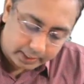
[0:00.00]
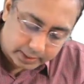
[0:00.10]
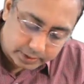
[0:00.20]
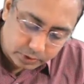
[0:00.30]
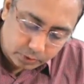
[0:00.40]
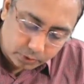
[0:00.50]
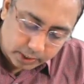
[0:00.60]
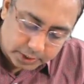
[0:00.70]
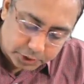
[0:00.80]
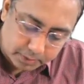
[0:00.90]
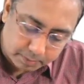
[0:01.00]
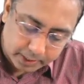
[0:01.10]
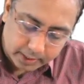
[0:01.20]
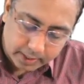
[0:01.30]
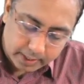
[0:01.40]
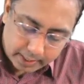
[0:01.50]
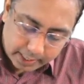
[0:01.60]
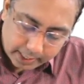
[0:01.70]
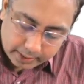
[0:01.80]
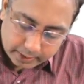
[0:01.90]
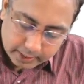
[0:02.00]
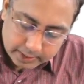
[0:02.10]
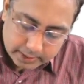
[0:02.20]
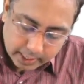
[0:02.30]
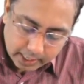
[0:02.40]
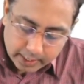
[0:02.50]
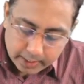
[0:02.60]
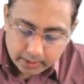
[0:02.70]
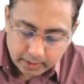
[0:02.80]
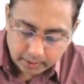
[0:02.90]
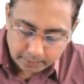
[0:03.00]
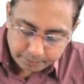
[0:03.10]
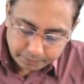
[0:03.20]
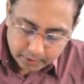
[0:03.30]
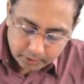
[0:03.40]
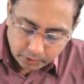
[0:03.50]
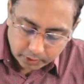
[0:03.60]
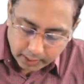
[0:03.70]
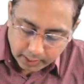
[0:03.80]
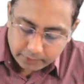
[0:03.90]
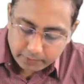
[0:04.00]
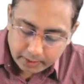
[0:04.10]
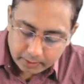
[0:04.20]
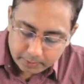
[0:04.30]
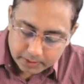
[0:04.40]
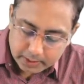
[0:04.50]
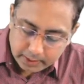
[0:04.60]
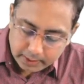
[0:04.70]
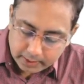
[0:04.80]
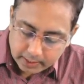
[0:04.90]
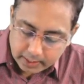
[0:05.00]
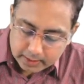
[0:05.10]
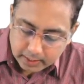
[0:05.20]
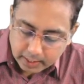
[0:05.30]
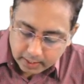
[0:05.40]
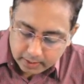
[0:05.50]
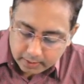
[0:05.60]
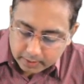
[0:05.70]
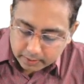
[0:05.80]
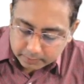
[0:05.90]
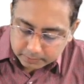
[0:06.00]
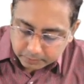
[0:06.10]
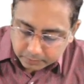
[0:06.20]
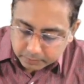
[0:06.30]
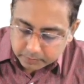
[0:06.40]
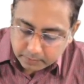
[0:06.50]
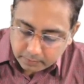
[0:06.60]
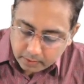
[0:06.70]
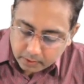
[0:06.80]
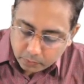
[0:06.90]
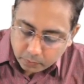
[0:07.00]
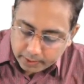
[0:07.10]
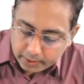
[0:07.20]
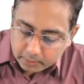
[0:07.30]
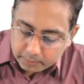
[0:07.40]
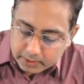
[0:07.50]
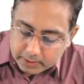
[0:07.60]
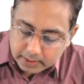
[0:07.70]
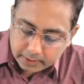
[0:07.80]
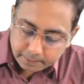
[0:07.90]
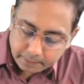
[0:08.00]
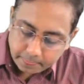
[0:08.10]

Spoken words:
It has low calcium, beta, and it has higher, not high vitamin C, it has higher vitamin C.